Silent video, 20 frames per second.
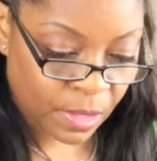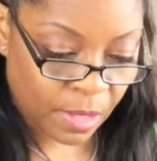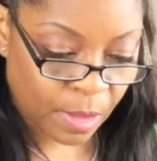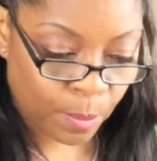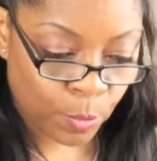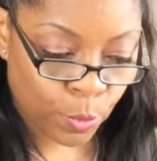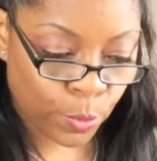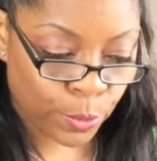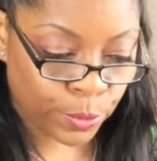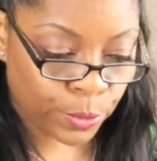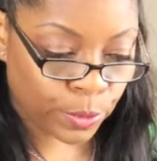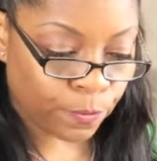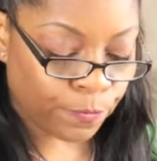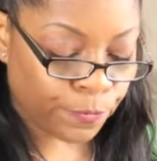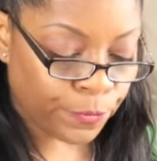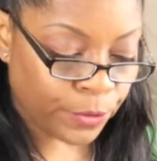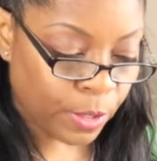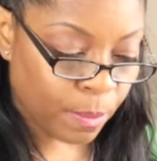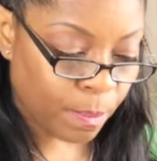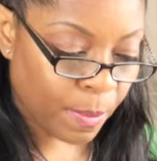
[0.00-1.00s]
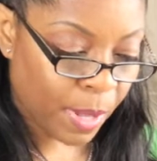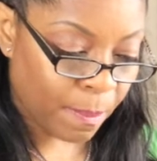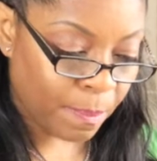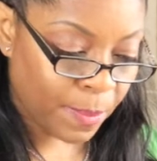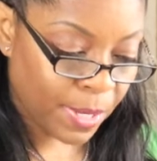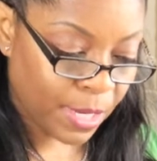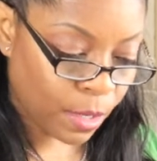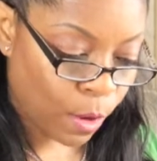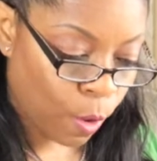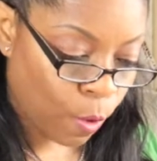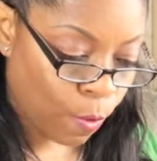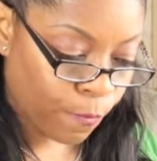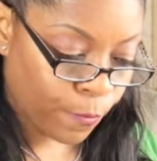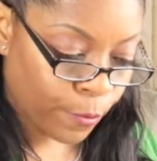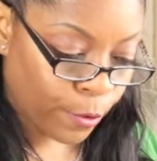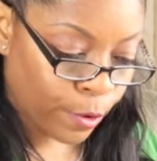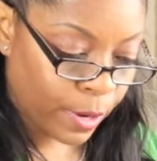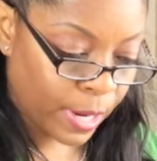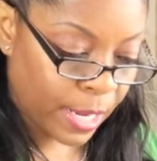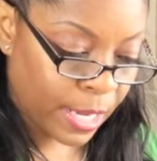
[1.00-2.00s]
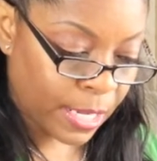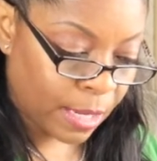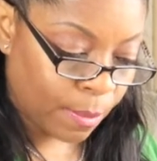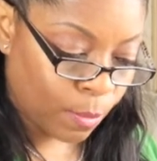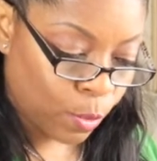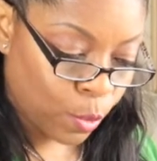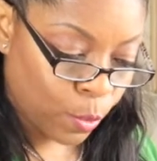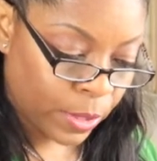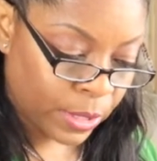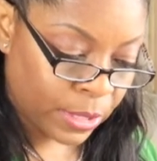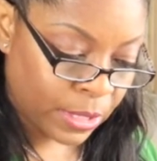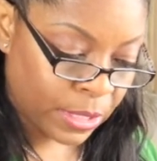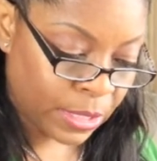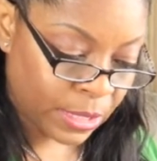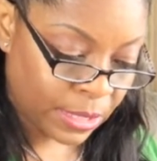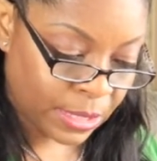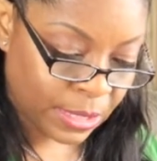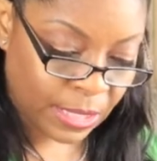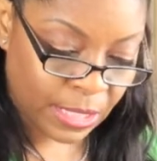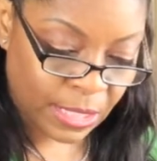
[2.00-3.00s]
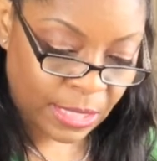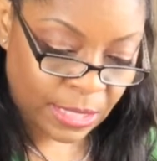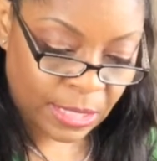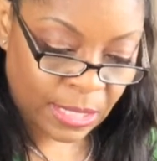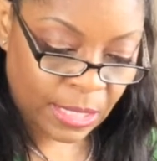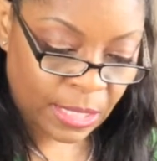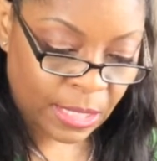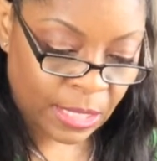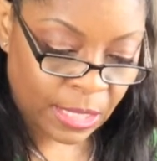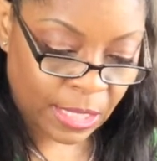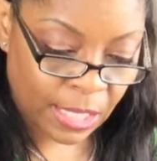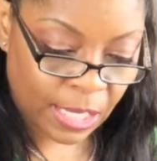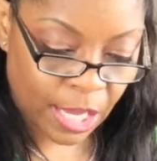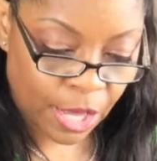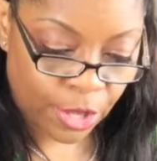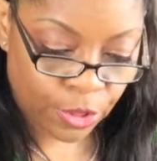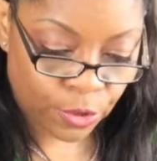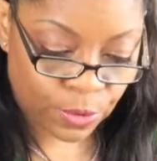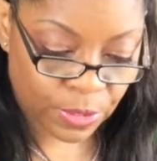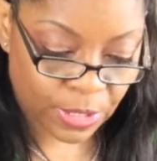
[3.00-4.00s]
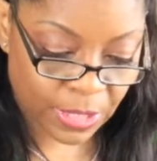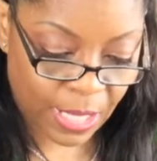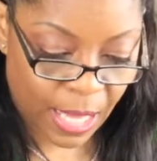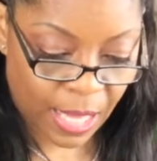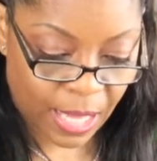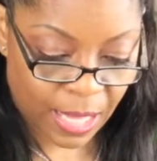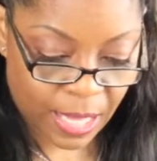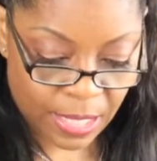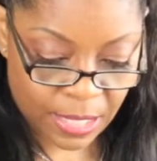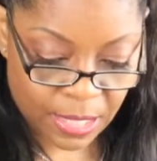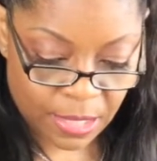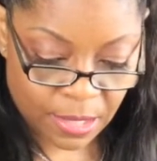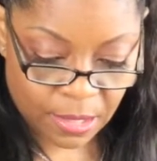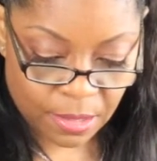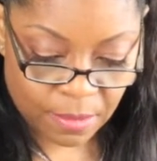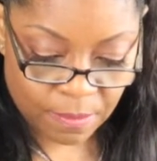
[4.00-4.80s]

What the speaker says: I'm going to flip my meat over, and I'm going to season the other side.